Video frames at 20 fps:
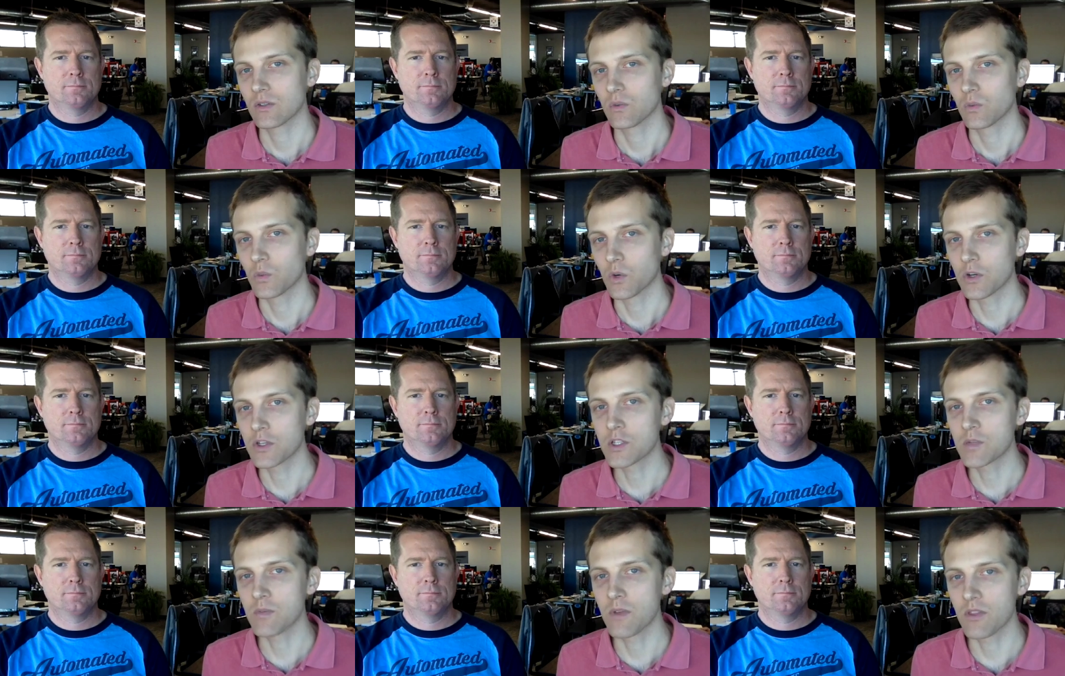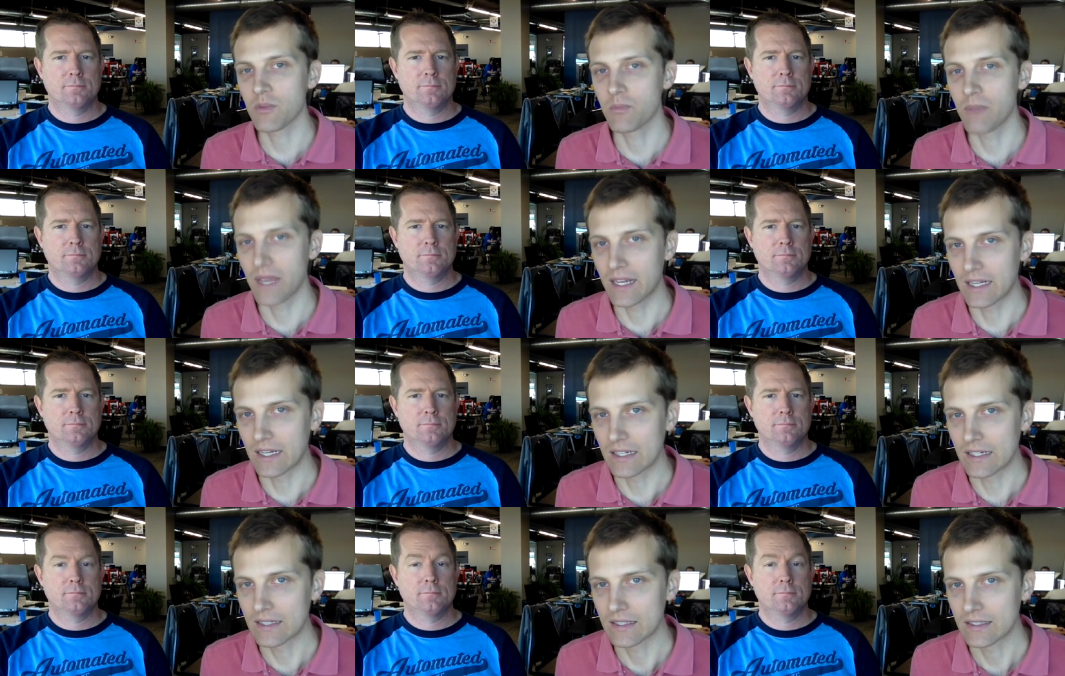Speaker 1: Wordsmith
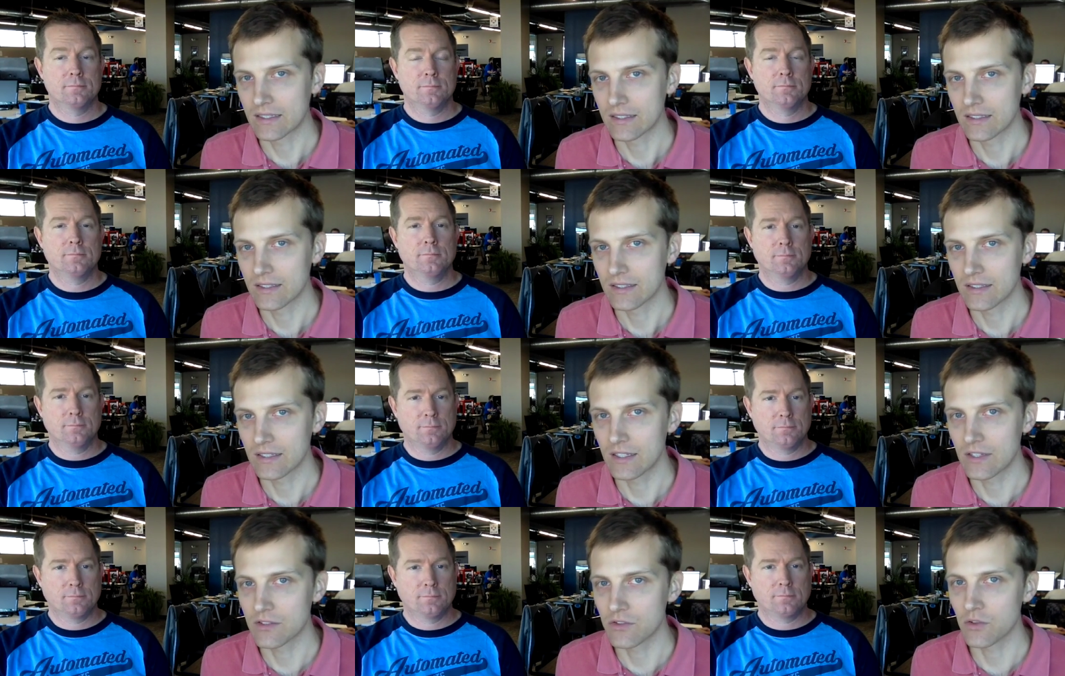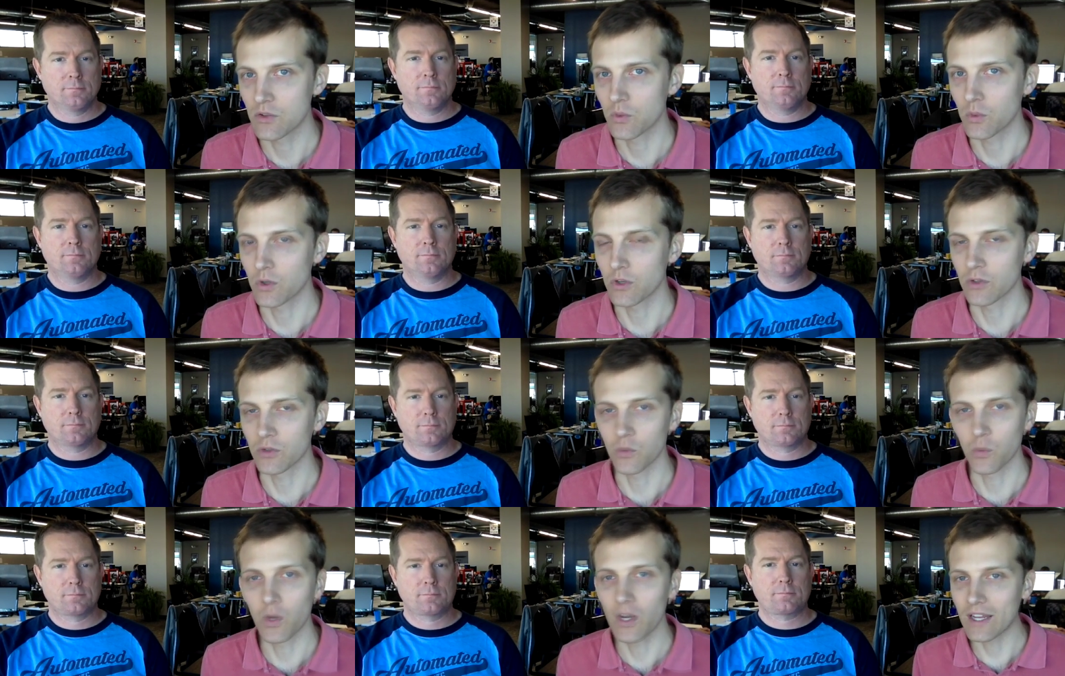Beta into the
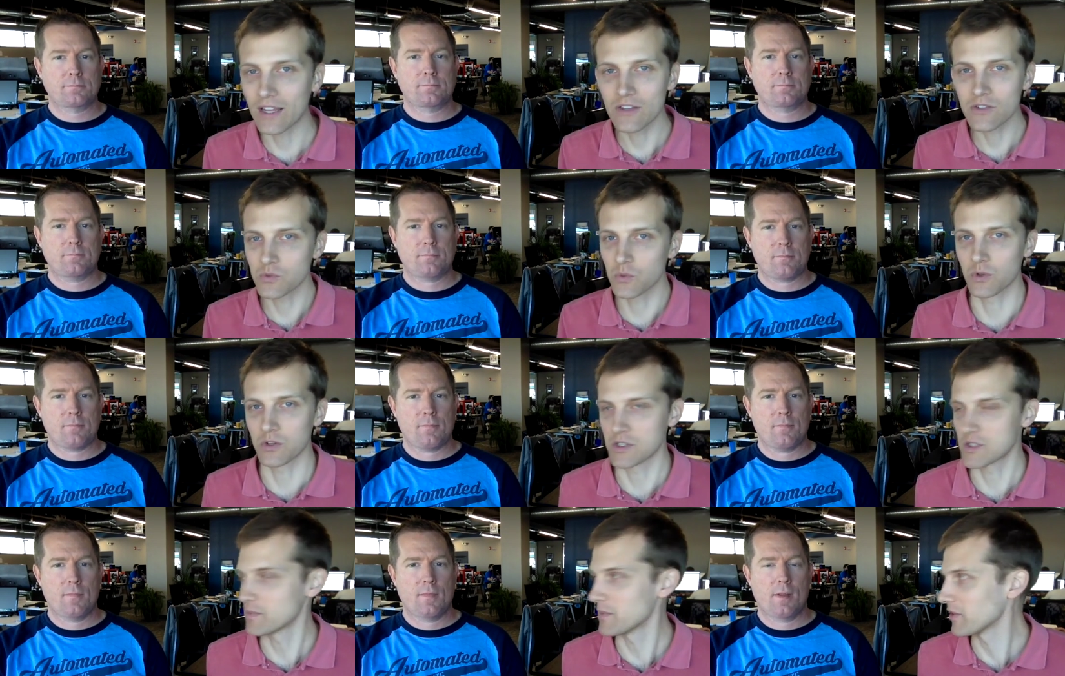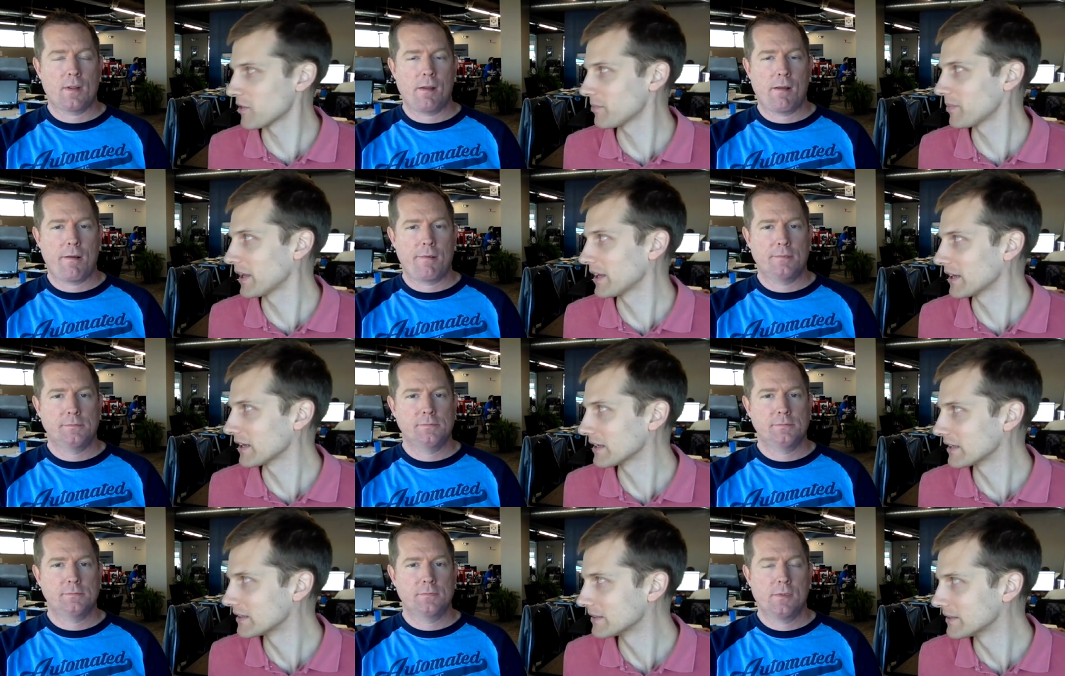world. What is Wordsmith
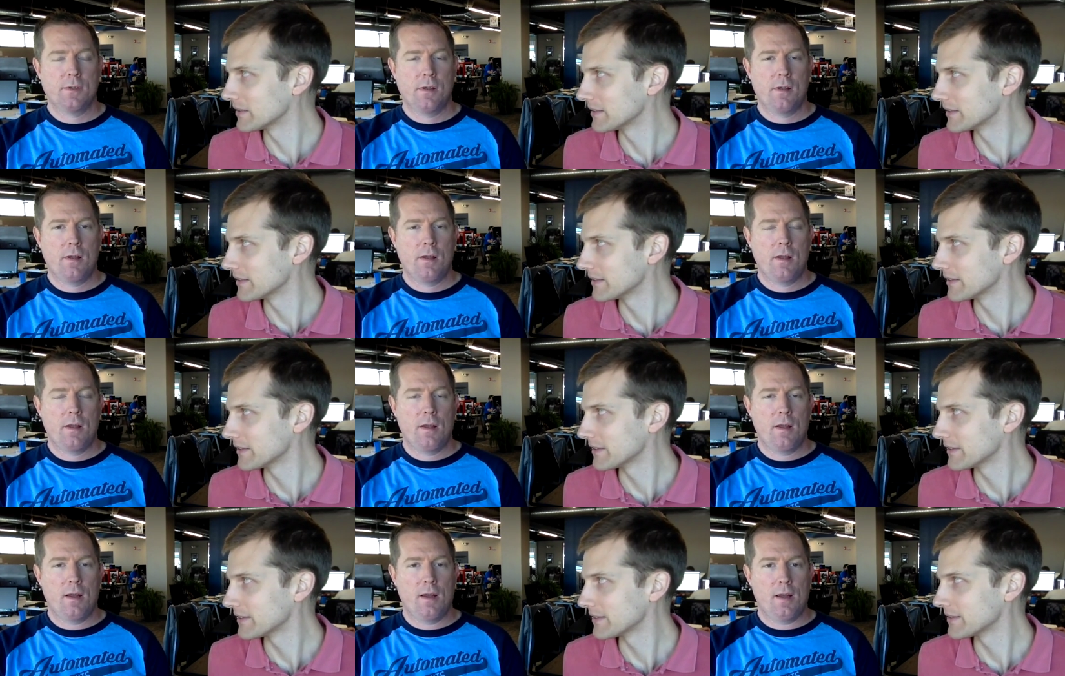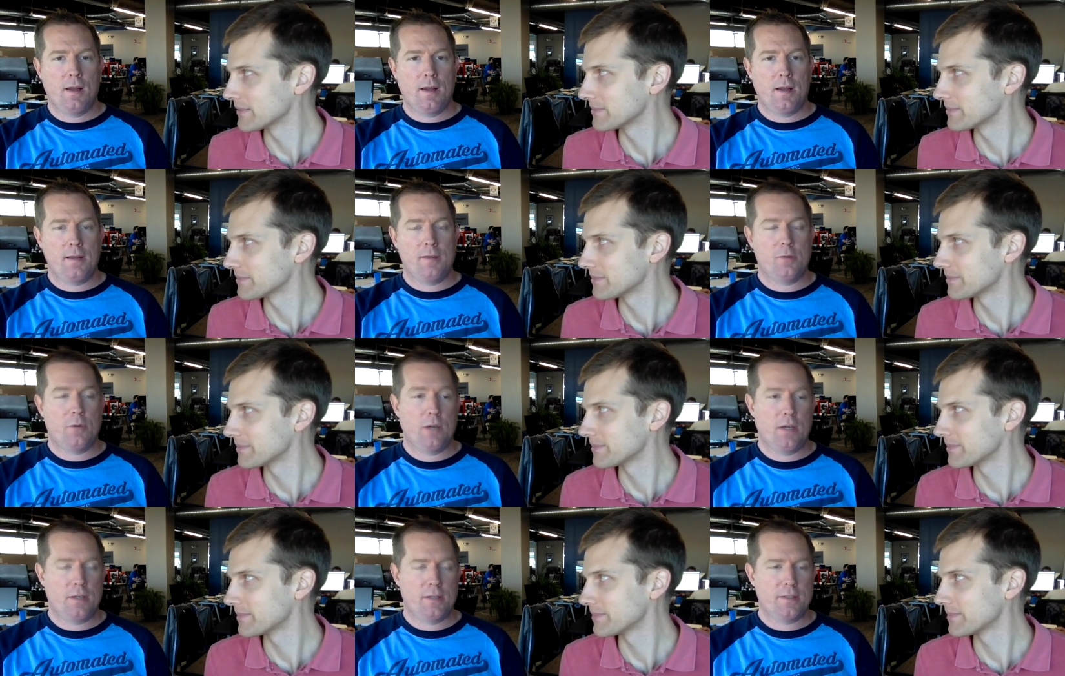Beta?
Speaker 2: Uh,
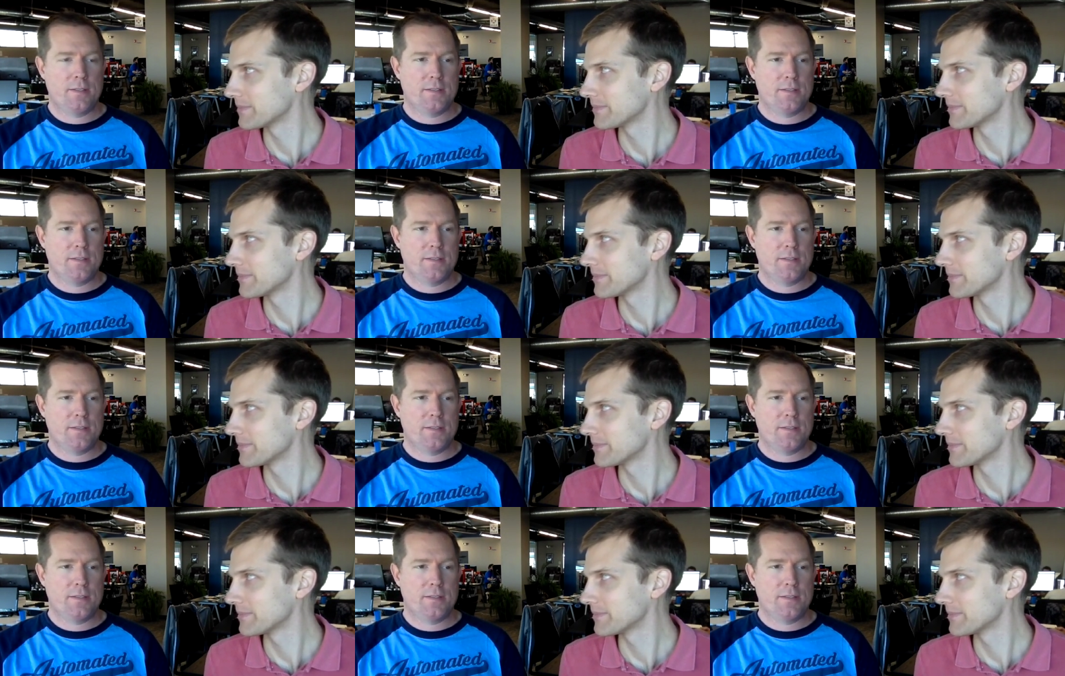well, it's